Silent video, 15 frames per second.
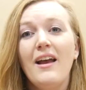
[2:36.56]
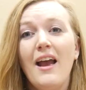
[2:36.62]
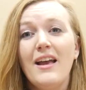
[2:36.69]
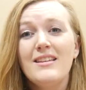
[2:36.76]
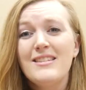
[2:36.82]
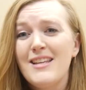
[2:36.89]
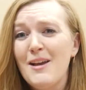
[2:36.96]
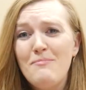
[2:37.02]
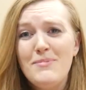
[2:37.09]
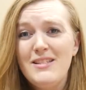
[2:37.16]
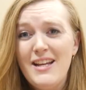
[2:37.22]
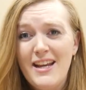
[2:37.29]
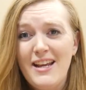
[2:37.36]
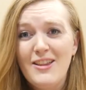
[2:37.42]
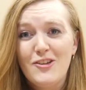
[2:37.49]
Skip
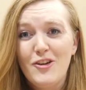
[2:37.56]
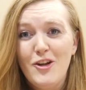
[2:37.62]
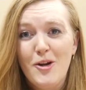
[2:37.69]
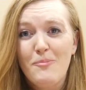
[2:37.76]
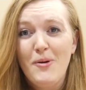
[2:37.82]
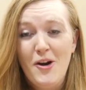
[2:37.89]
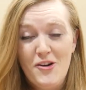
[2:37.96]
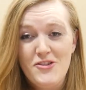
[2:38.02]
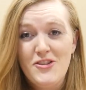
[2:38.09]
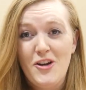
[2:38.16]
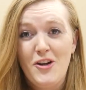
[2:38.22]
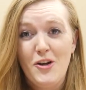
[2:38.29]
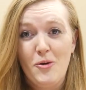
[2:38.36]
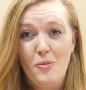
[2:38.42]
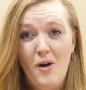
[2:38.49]
digging through your purse
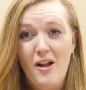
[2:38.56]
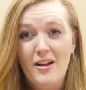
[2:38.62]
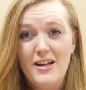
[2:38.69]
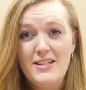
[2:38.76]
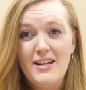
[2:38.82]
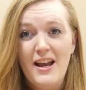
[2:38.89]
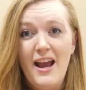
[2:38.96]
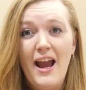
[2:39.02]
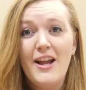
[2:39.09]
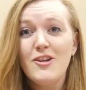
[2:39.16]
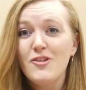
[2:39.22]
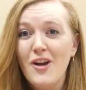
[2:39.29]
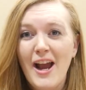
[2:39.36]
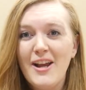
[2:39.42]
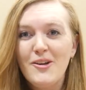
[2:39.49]
or your wallet and
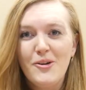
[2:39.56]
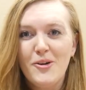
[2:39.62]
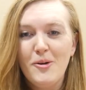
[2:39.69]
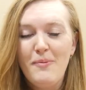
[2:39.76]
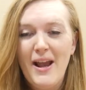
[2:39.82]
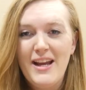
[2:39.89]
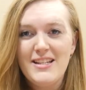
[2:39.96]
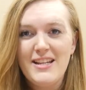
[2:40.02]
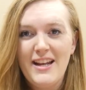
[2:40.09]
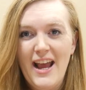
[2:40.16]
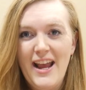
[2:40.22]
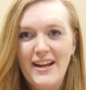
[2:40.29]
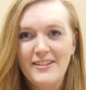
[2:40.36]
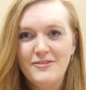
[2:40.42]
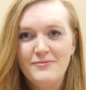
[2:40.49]
try Google Pay
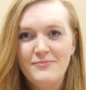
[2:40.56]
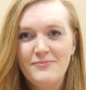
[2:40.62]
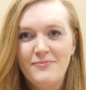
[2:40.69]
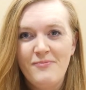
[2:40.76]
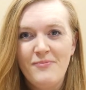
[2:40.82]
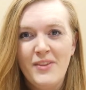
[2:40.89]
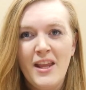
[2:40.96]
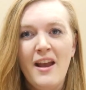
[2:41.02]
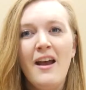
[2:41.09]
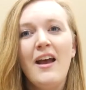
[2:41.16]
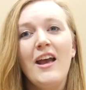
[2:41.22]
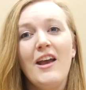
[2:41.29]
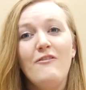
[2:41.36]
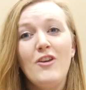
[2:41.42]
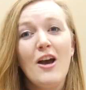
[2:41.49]
today.
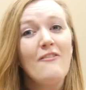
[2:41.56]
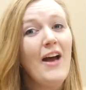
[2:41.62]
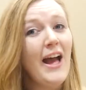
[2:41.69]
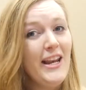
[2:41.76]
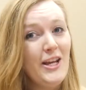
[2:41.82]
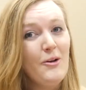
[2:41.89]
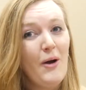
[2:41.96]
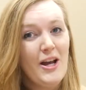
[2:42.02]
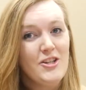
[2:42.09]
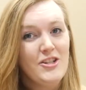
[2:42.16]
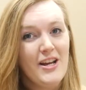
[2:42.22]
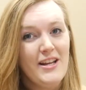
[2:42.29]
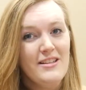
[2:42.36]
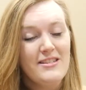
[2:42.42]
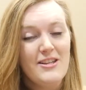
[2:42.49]
If you have any
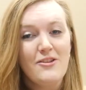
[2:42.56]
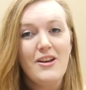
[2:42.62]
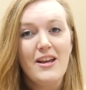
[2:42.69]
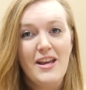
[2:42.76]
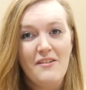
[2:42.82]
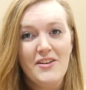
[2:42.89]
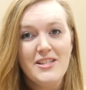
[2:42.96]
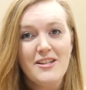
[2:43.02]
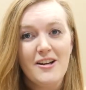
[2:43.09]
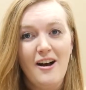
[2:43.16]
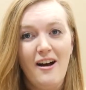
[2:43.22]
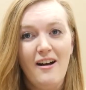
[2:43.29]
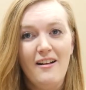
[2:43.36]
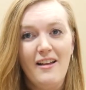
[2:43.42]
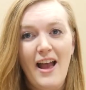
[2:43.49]
questions, you can give us a
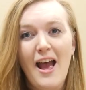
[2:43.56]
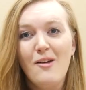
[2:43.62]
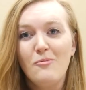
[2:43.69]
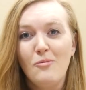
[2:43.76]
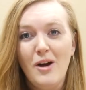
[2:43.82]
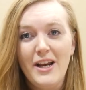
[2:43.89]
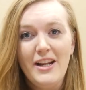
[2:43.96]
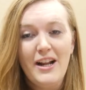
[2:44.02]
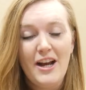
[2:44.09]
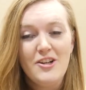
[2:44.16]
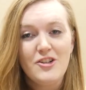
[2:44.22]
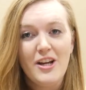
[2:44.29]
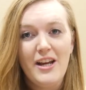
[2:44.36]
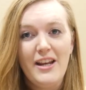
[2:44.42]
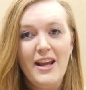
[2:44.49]
call at
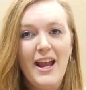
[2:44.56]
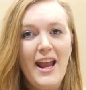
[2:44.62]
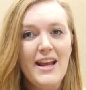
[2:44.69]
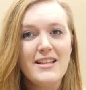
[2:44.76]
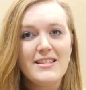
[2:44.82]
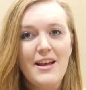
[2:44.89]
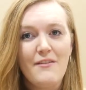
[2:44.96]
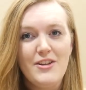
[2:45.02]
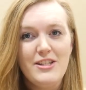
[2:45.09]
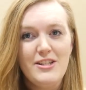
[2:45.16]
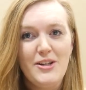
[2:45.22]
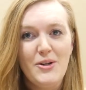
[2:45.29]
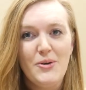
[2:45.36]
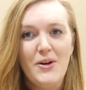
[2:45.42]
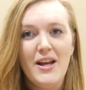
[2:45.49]

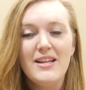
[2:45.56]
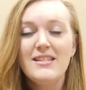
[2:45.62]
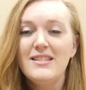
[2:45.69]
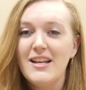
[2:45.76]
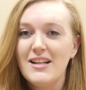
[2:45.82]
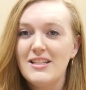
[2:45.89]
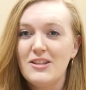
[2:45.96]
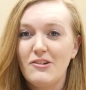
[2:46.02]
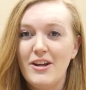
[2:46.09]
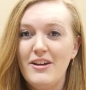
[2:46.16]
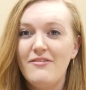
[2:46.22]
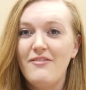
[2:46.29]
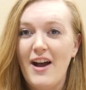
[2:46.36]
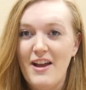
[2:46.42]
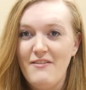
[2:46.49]

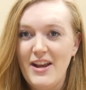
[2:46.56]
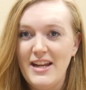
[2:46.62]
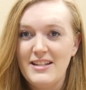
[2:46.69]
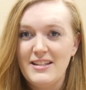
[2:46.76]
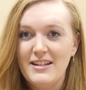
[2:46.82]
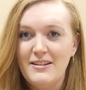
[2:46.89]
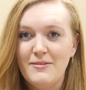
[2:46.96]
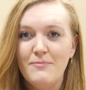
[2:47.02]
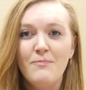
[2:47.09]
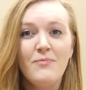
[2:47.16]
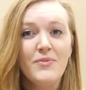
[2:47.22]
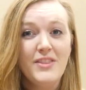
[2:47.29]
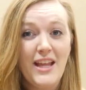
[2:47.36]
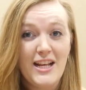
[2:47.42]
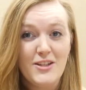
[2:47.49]
1-800-872-6358.
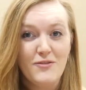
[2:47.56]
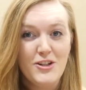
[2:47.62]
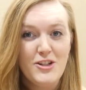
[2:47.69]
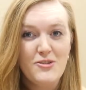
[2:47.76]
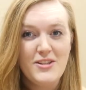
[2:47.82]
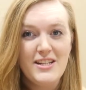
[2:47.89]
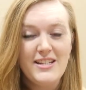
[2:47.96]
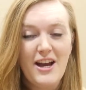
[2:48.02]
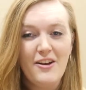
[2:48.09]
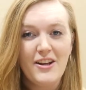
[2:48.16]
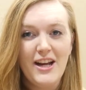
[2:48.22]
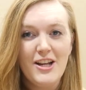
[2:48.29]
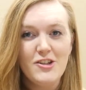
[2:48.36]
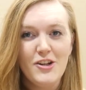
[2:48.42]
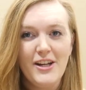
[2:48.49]
Thanks for choosing Town &
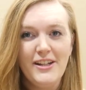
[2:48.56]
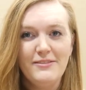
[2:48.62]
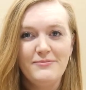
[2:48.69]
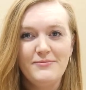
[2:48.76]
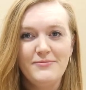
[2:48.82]
Country.